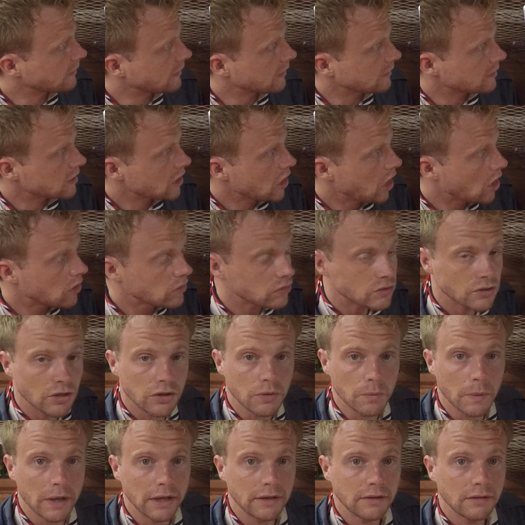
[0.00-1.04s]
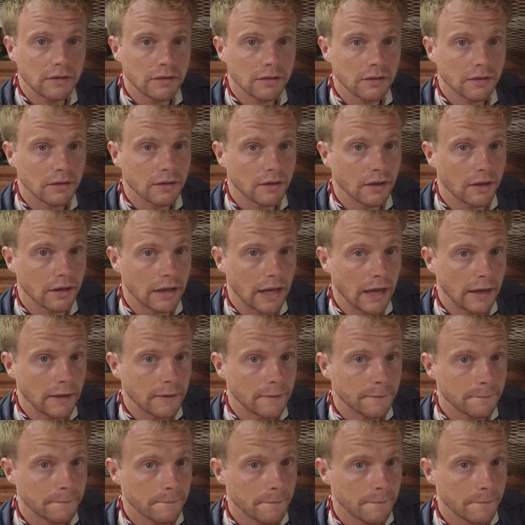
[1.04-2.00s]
it's close to the wind, okay?